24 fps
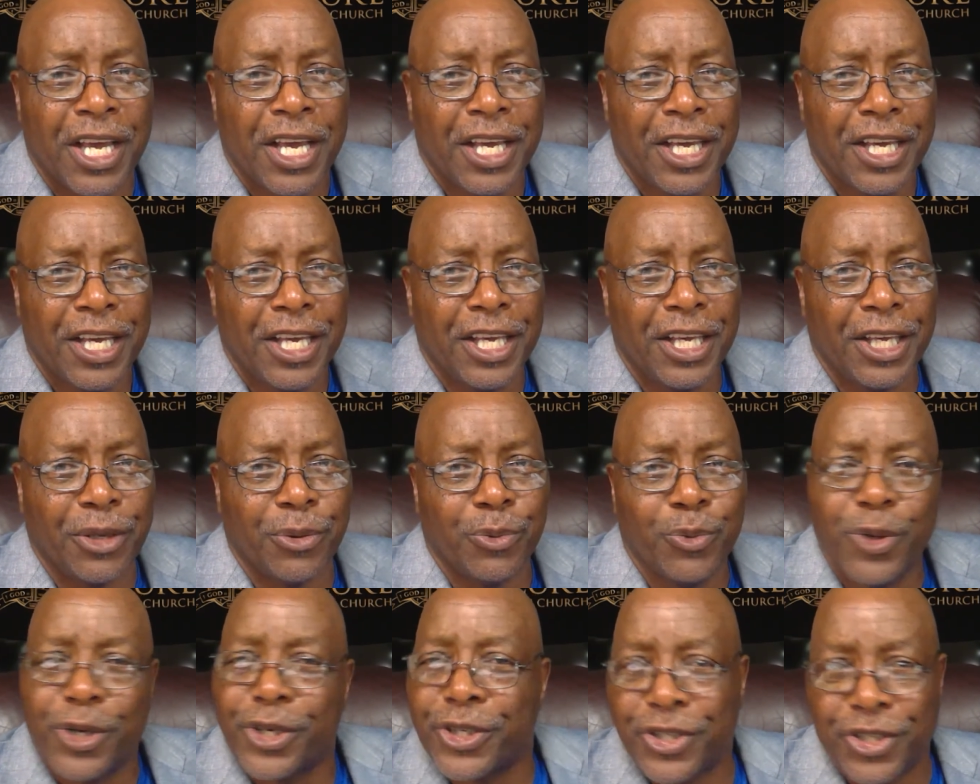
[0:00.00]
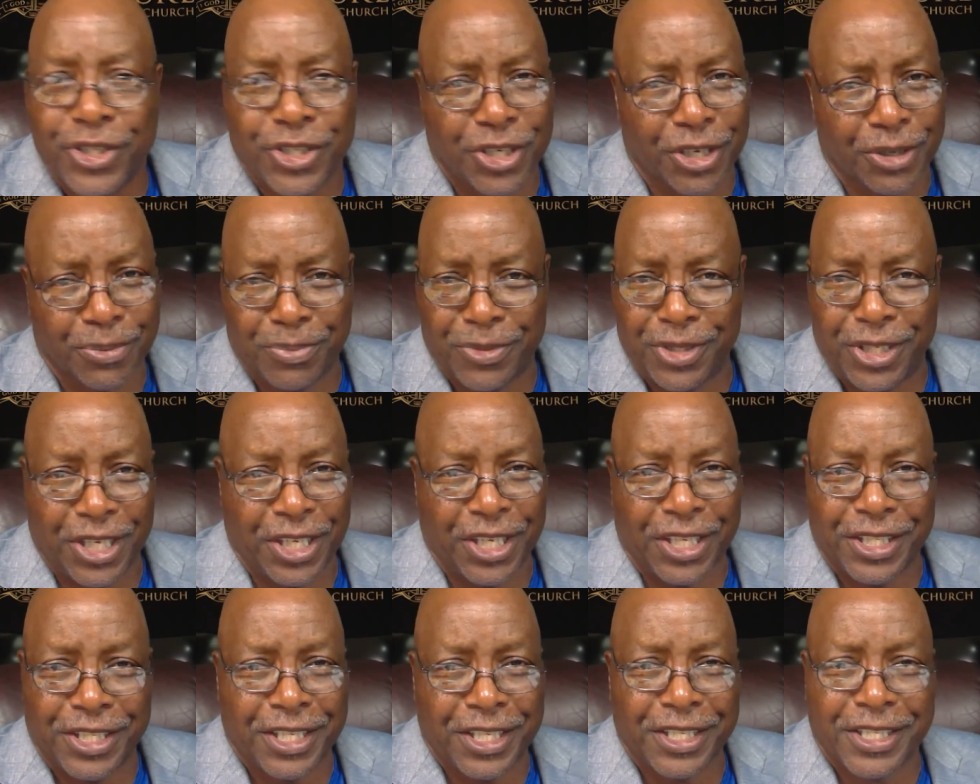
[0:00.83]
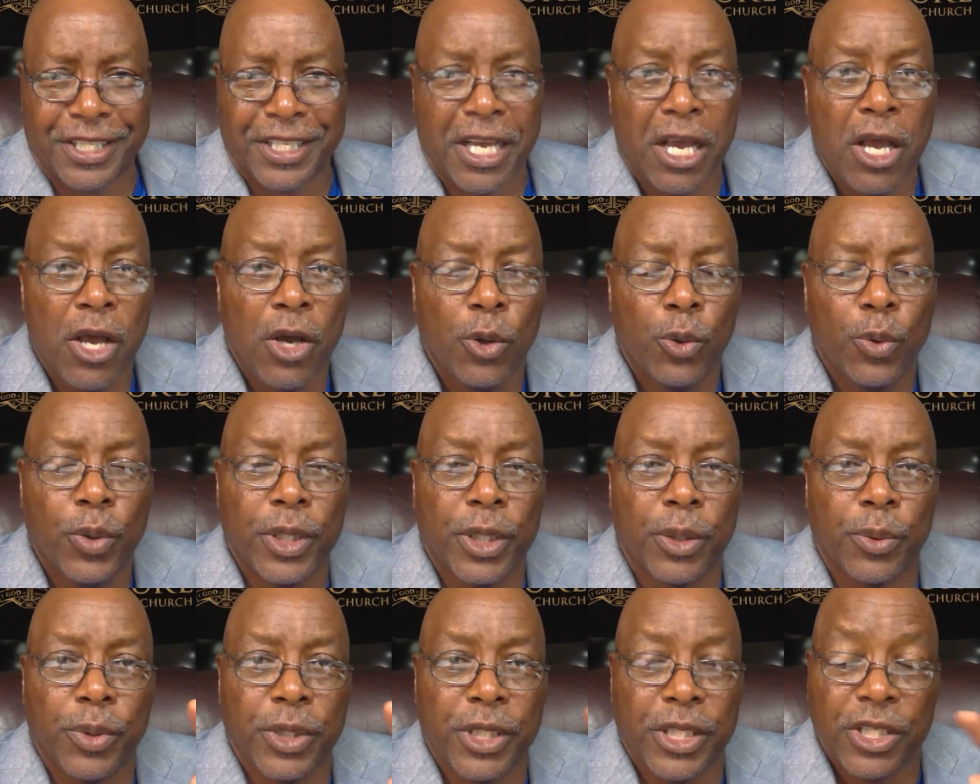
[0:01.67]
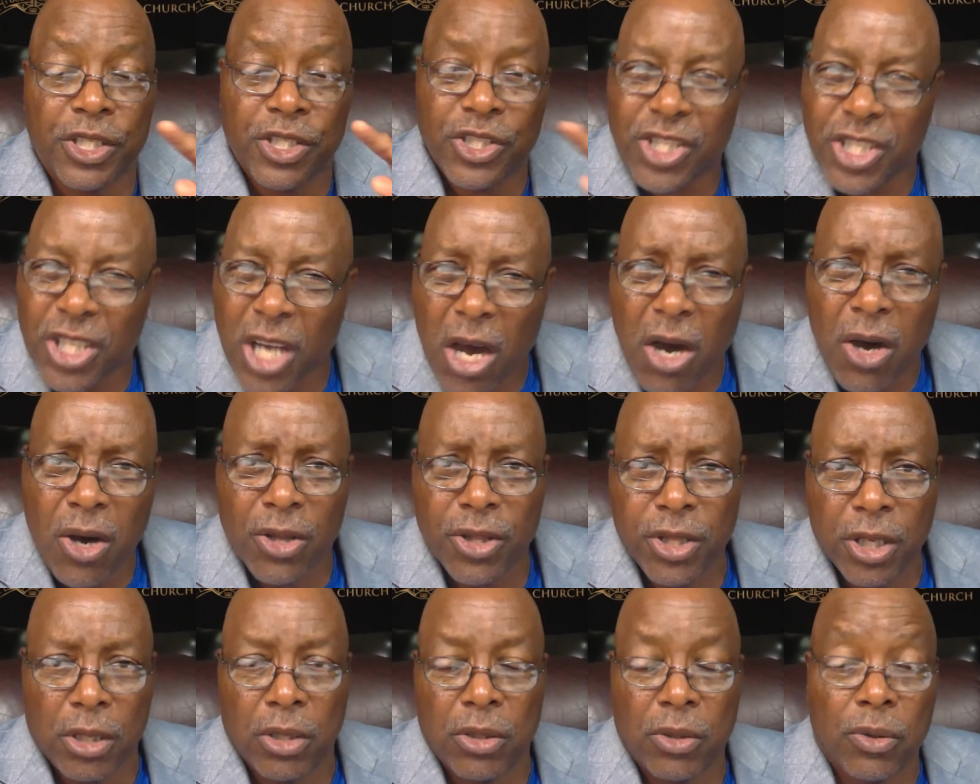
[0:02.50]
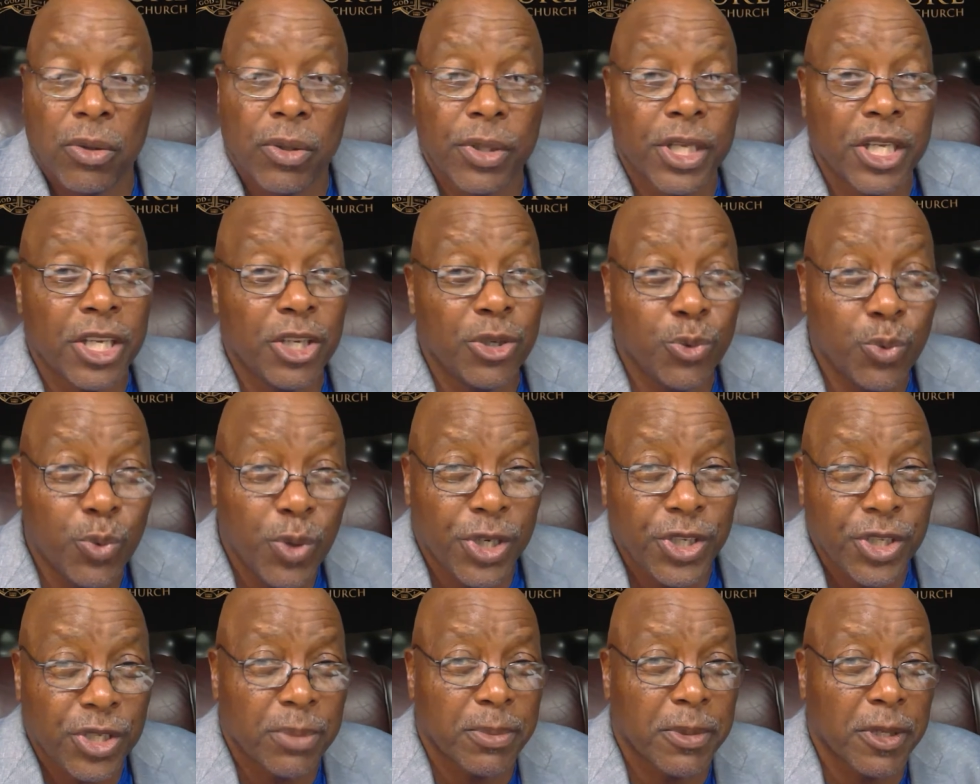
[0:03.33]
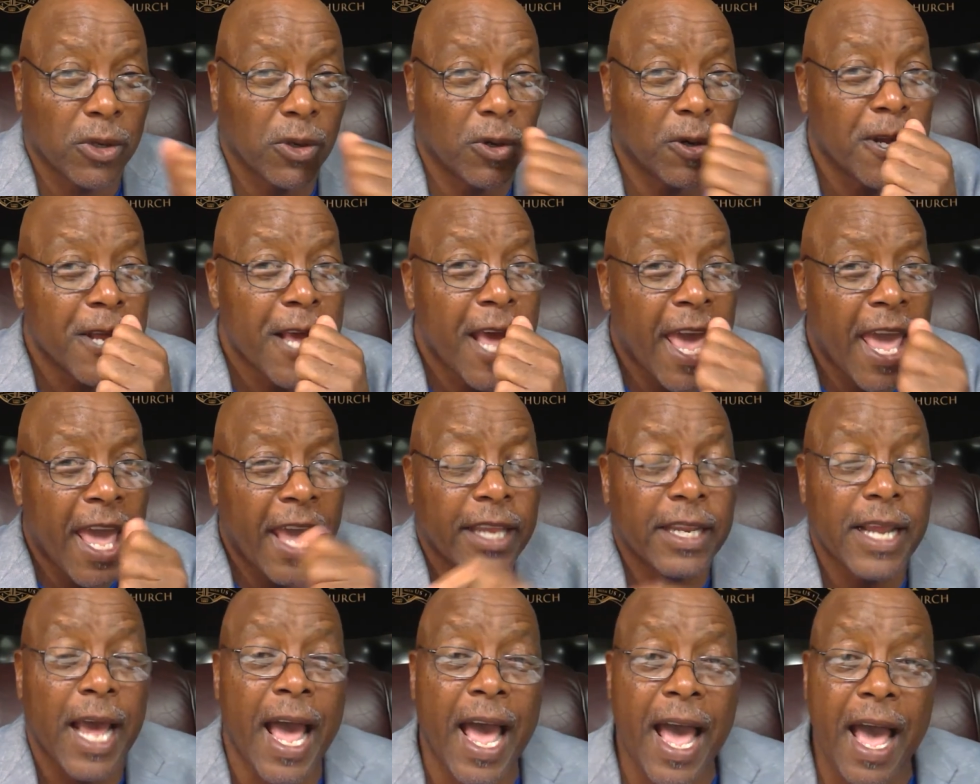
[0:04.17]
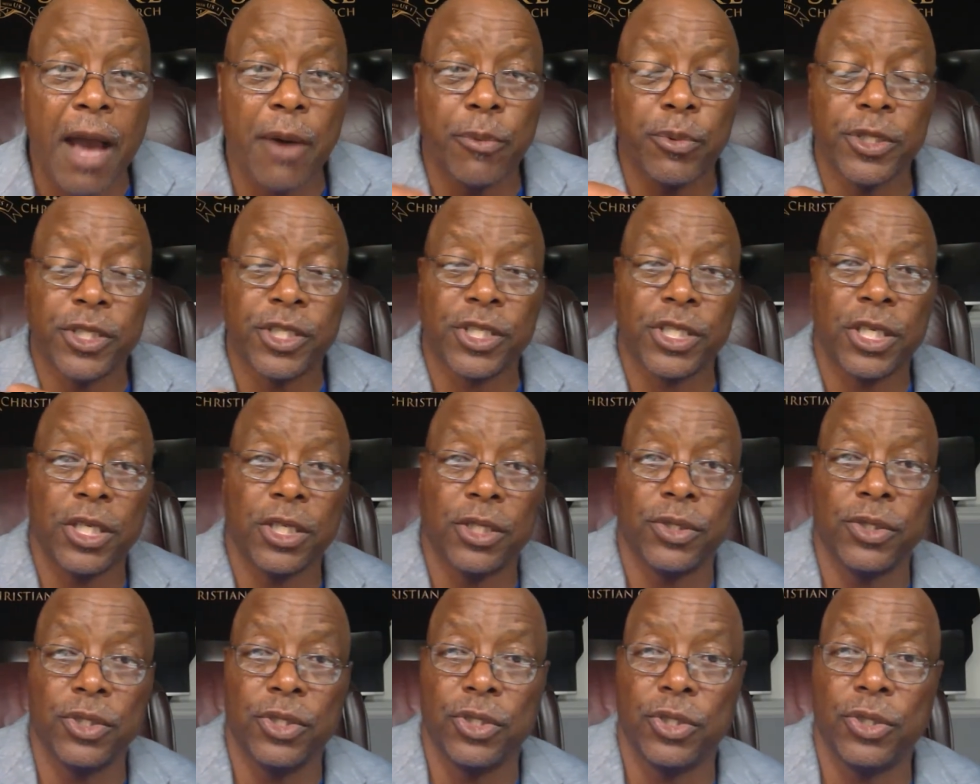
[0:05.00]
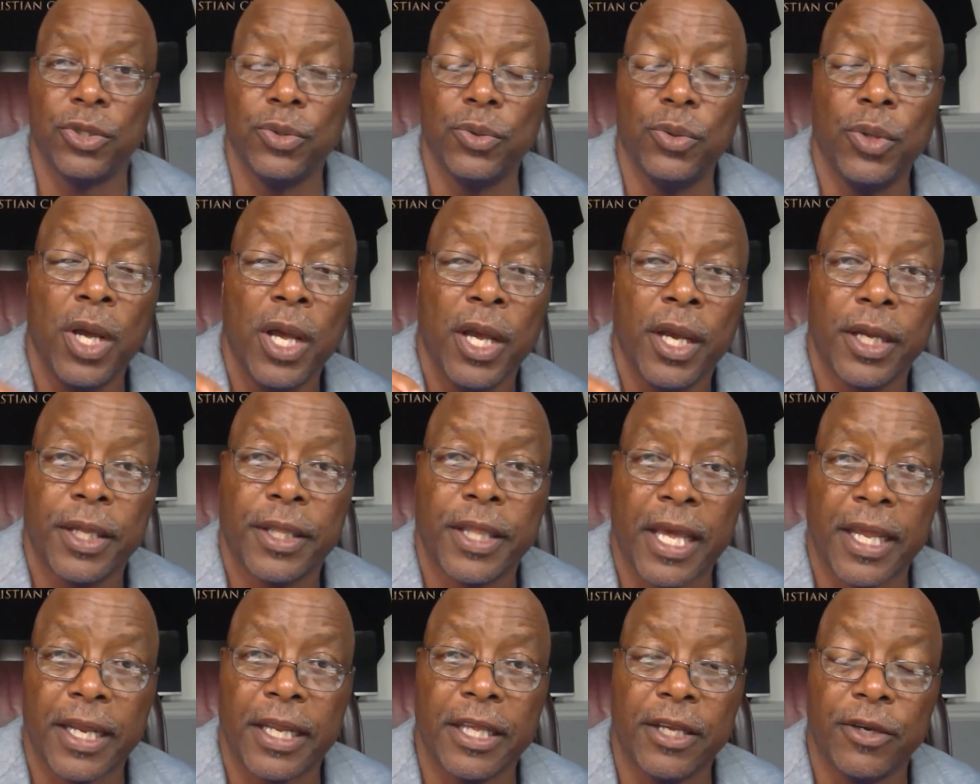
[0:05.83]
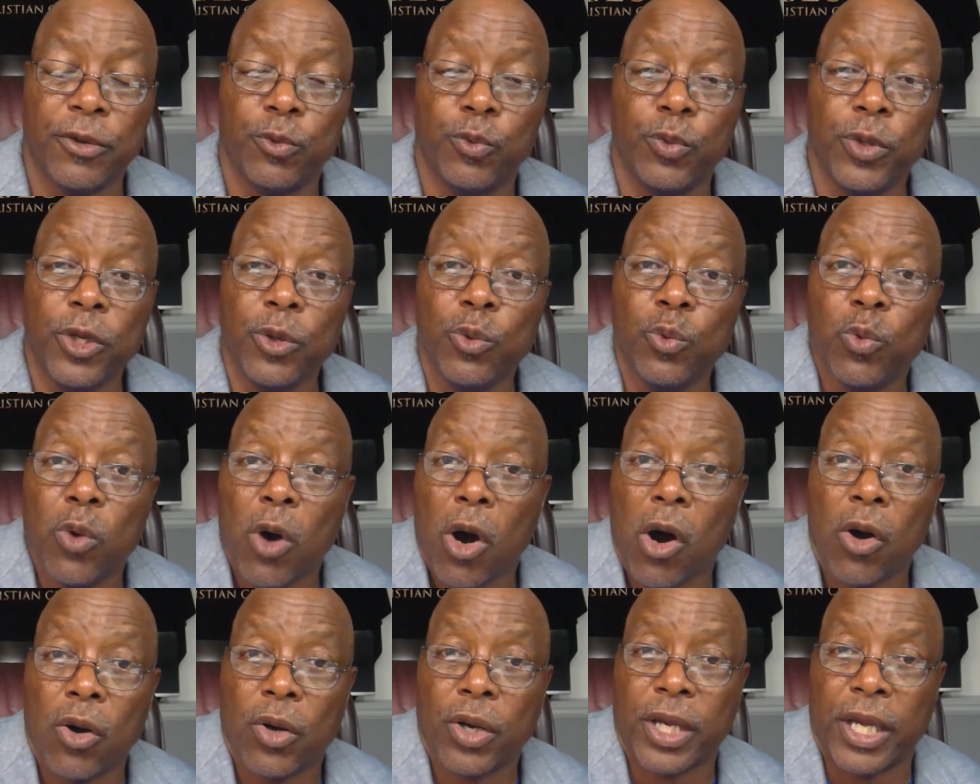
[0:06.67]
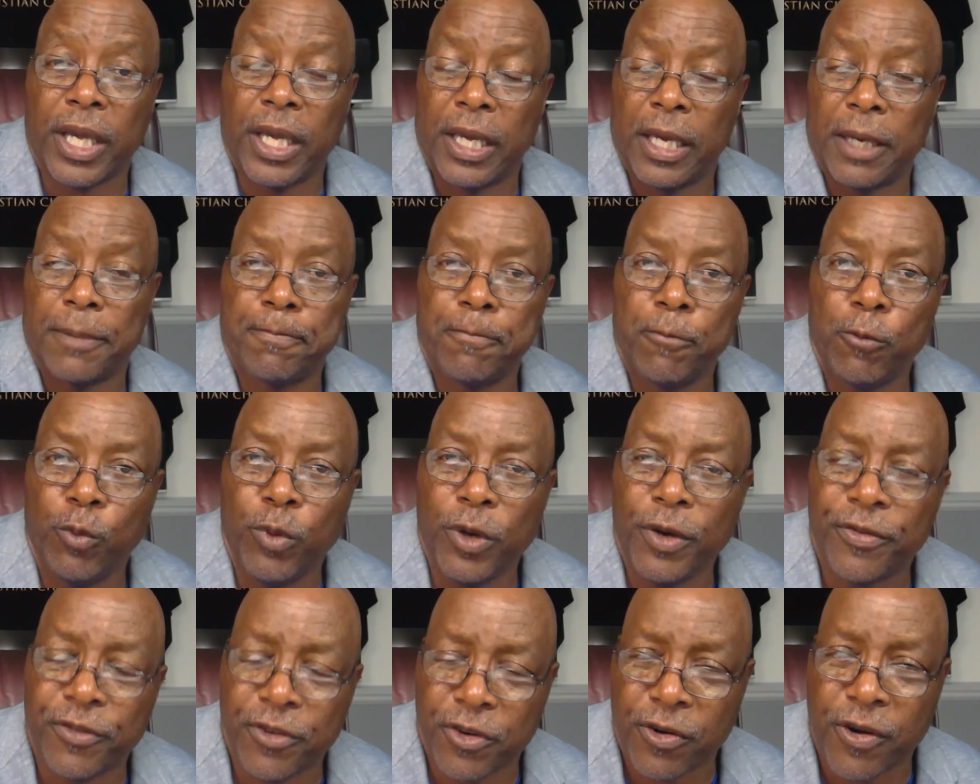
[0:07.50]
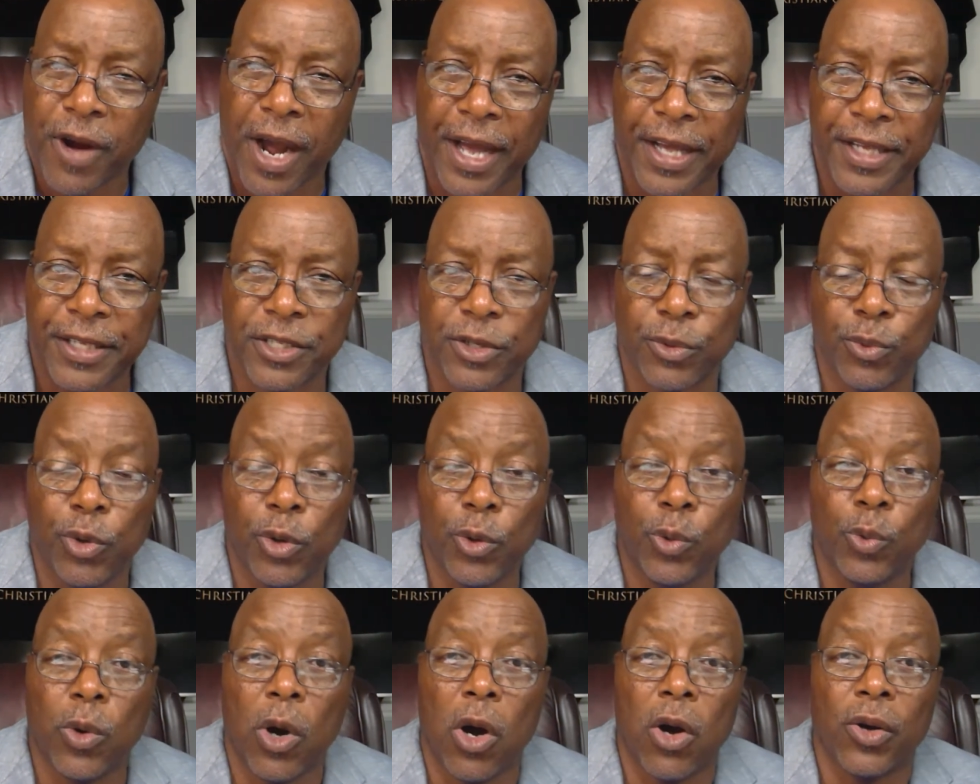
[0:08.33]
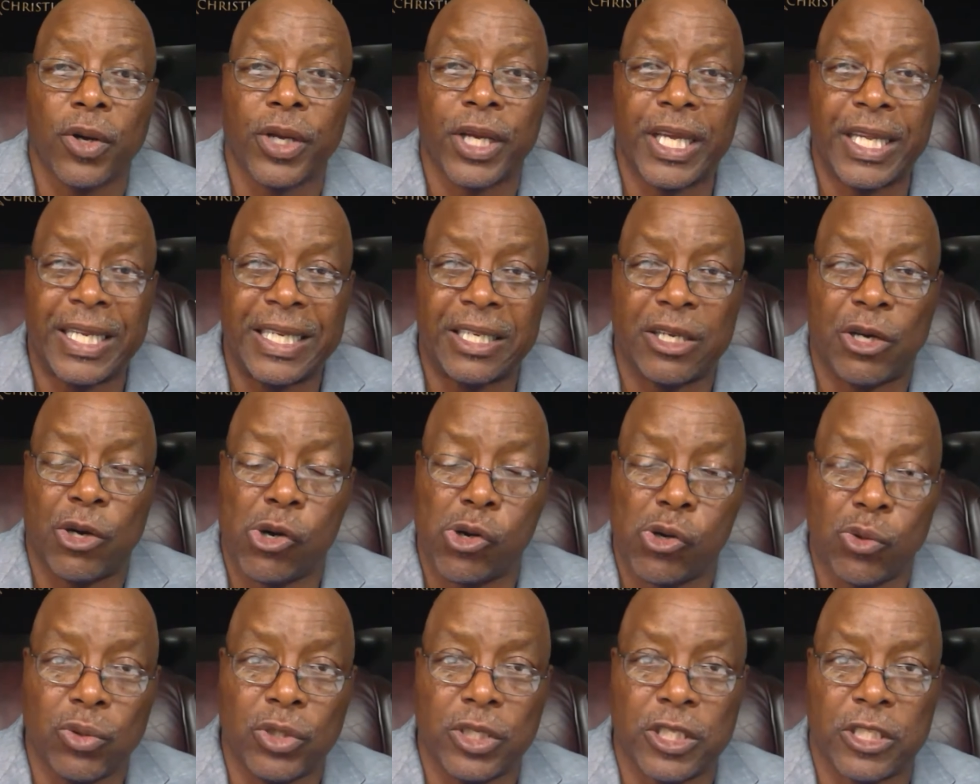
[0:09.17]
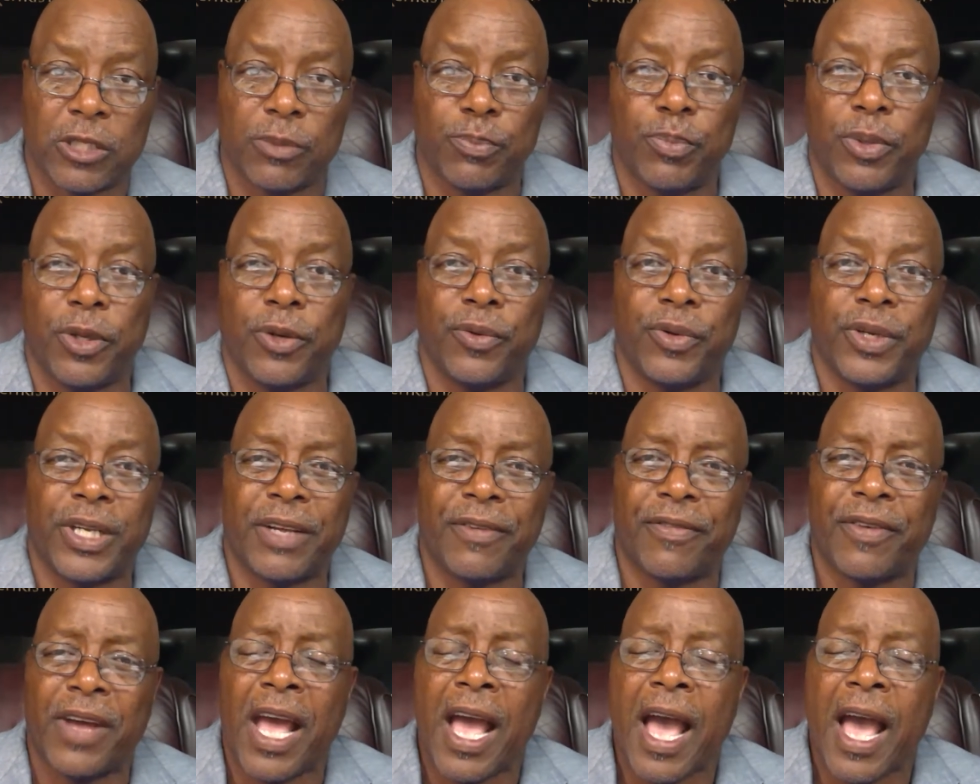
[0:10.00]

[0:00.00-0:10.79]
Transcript: he worshiped Jesus. When he saw the Lord, he worshiped the Lord. And I would tell you that if we walk with Christ, if we walk in the Holy Spirit, if